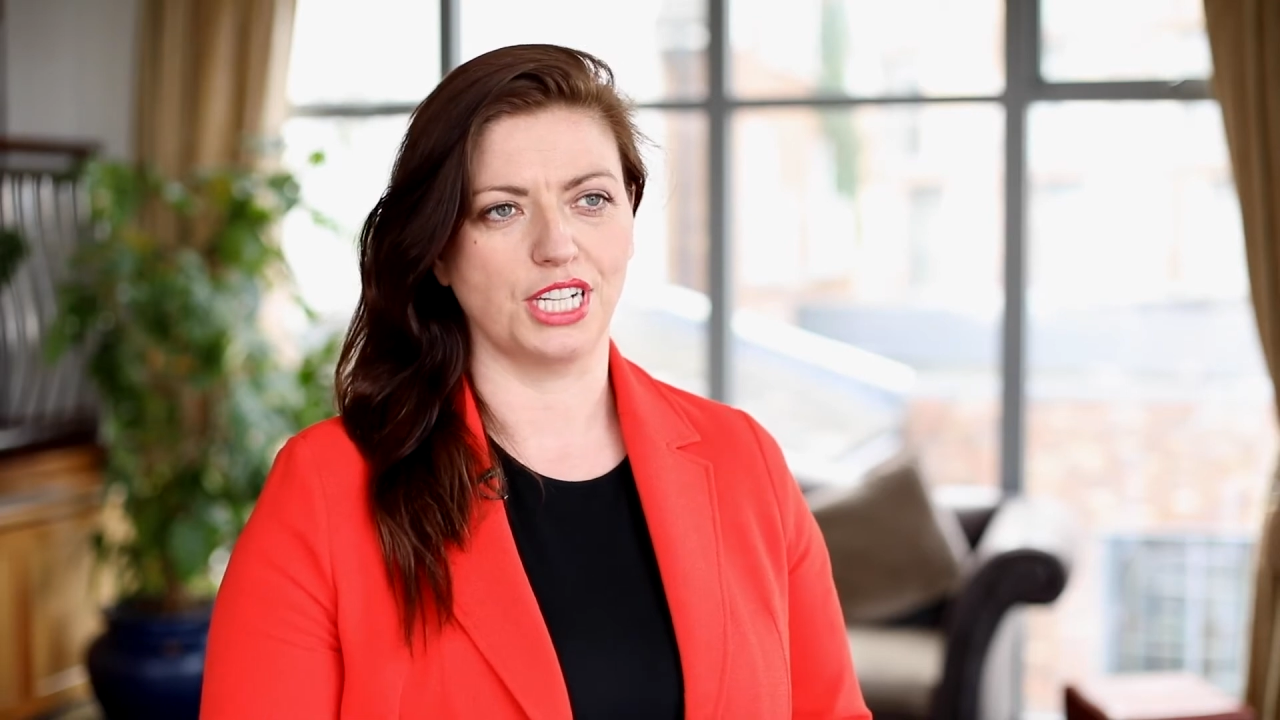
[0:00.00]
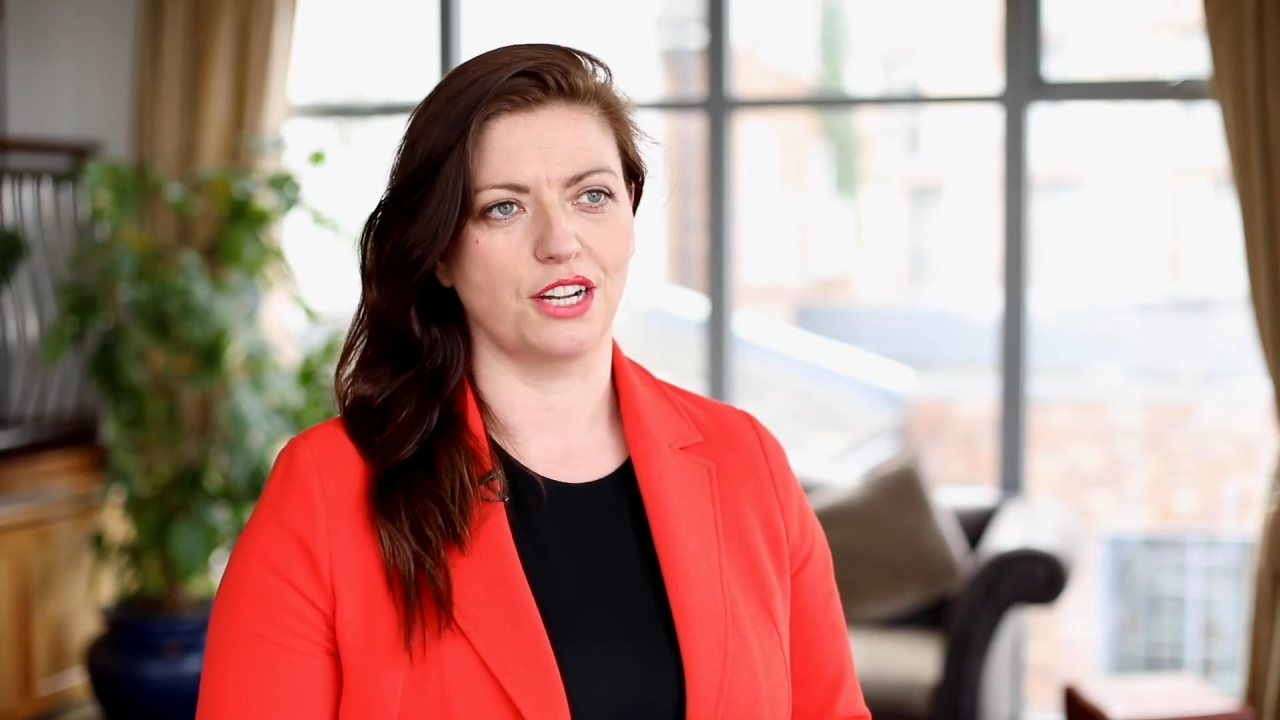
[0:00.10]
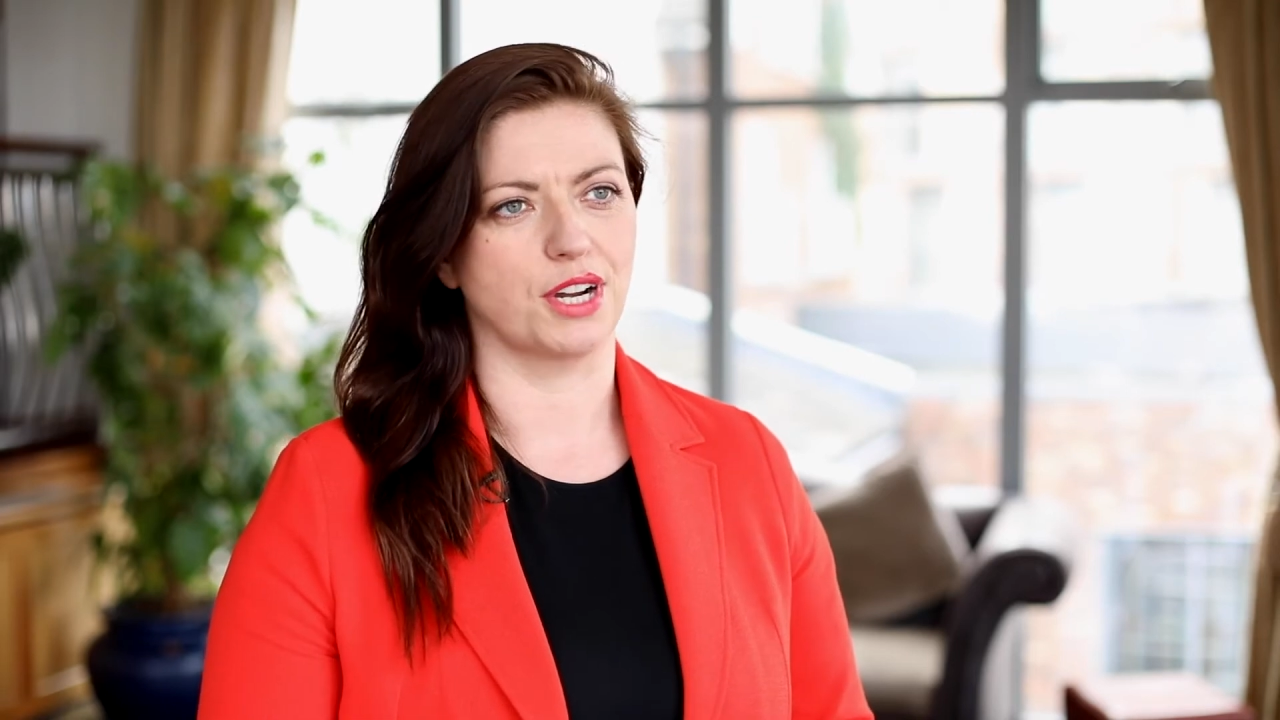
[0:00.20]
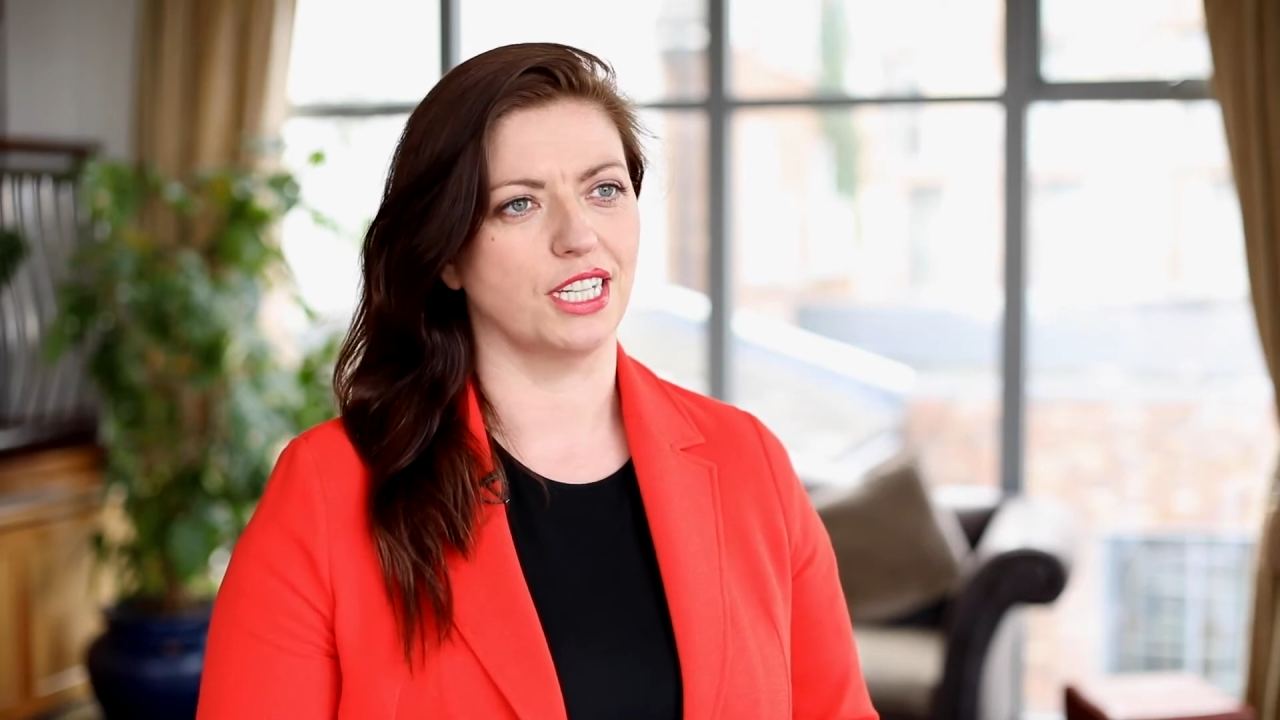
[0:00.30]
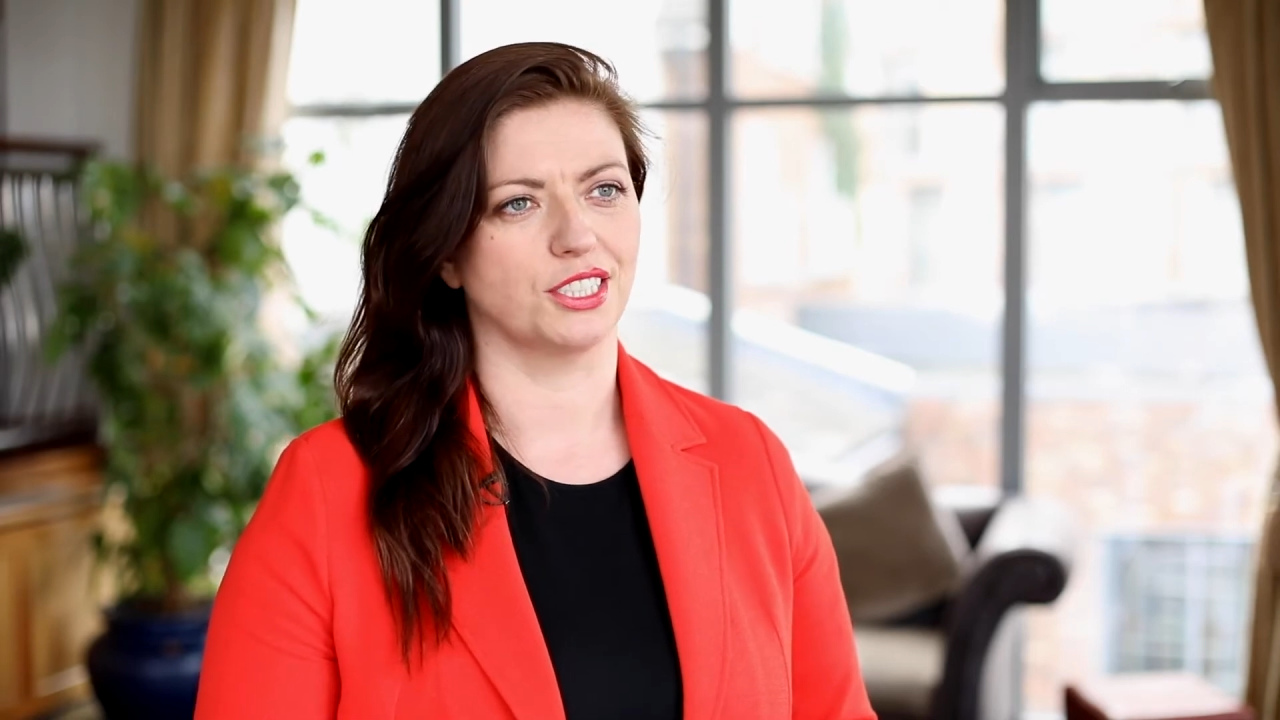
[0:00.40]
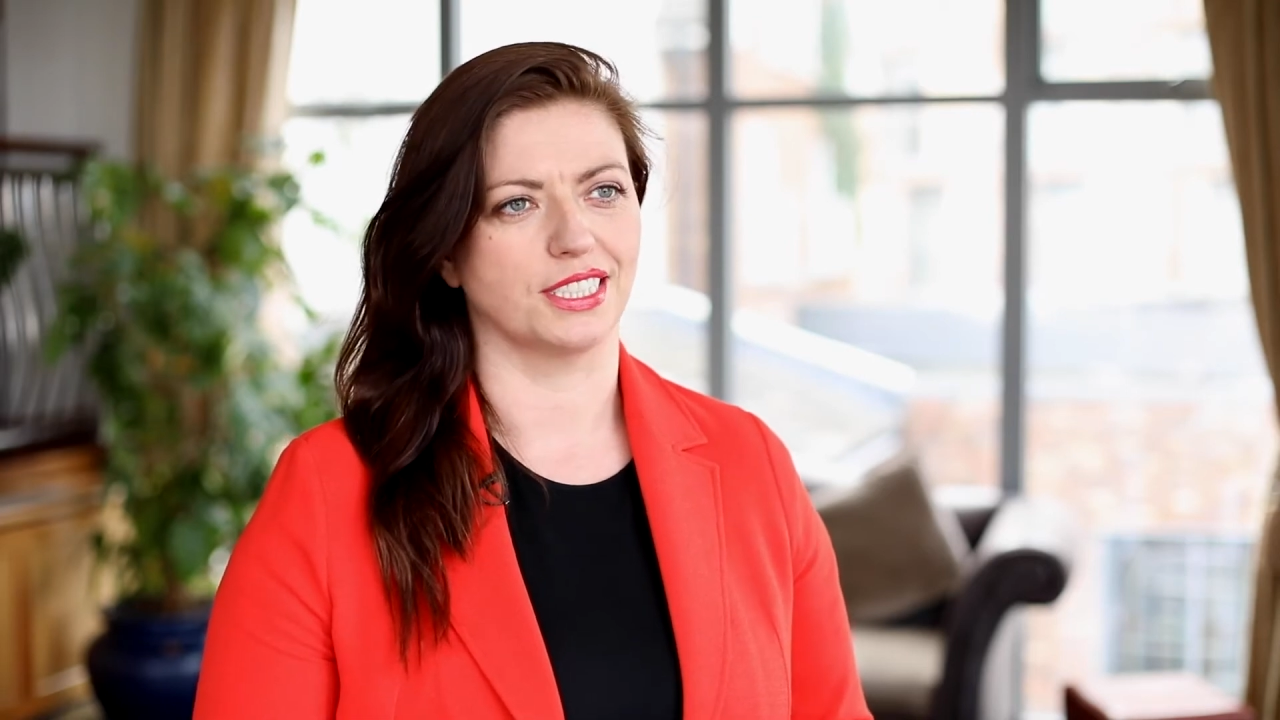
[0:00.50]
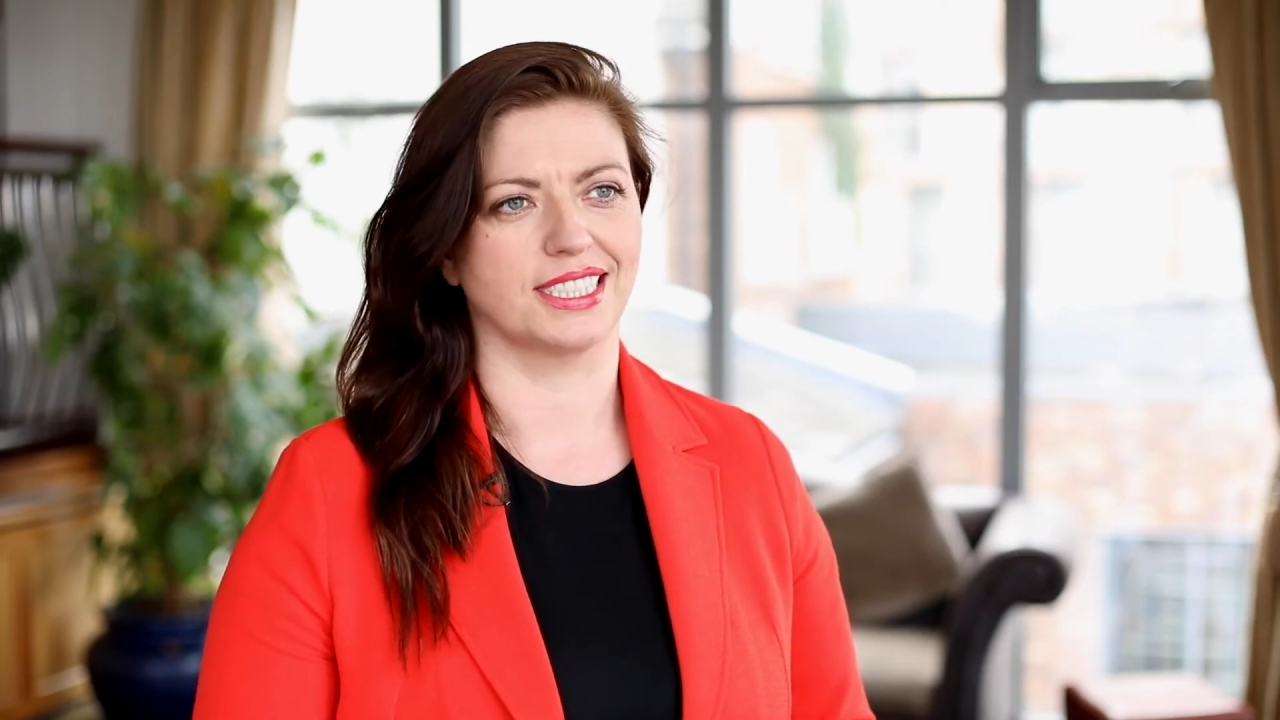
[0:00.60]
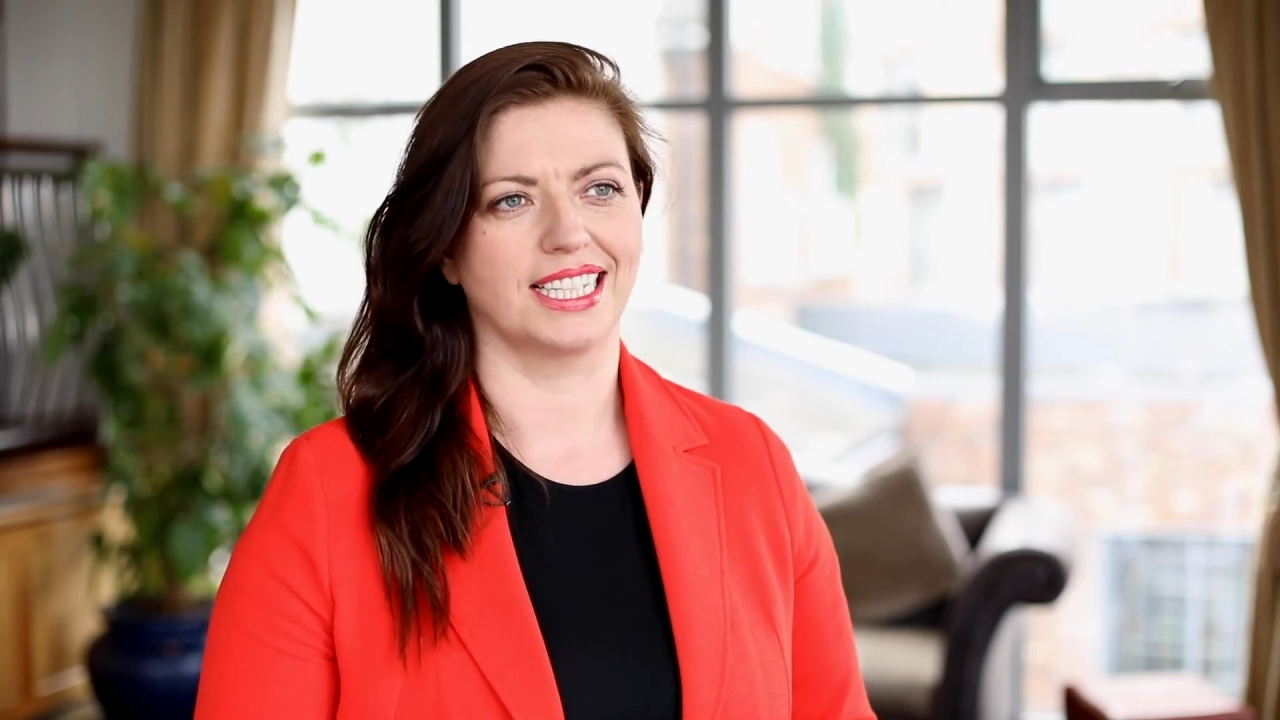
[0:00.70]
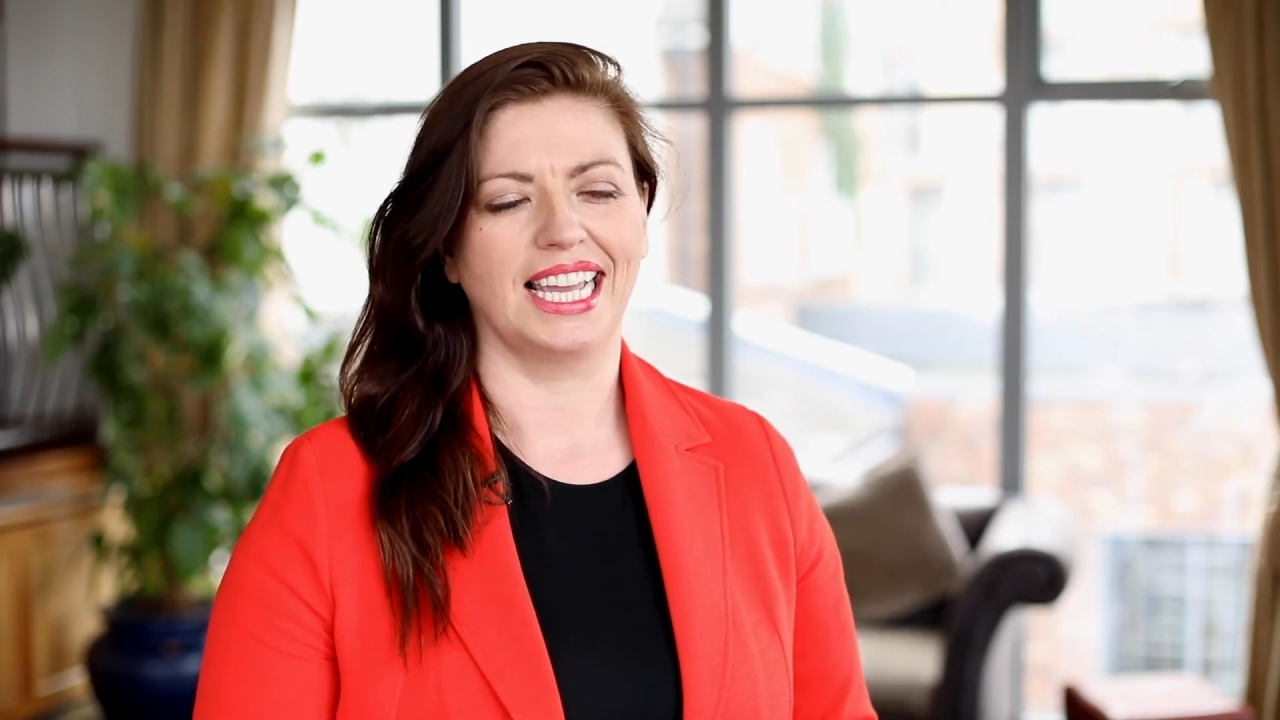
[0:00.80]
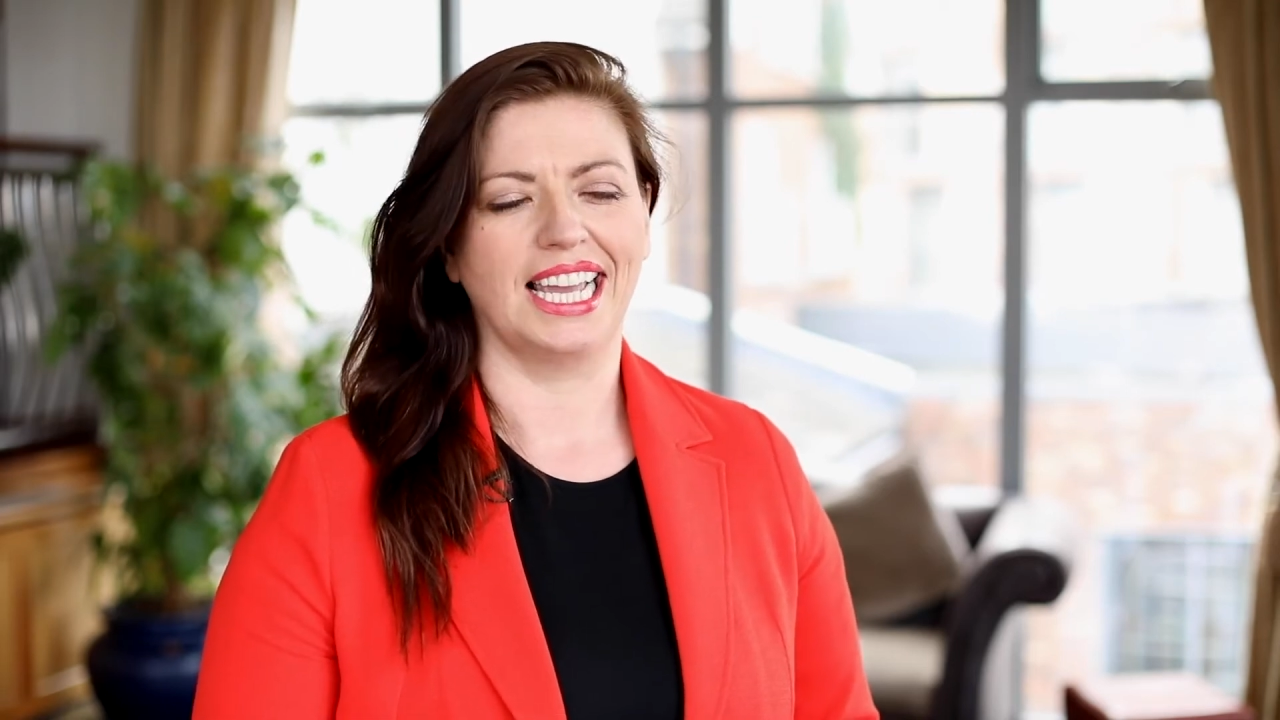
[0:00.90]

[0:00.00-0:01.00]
generations.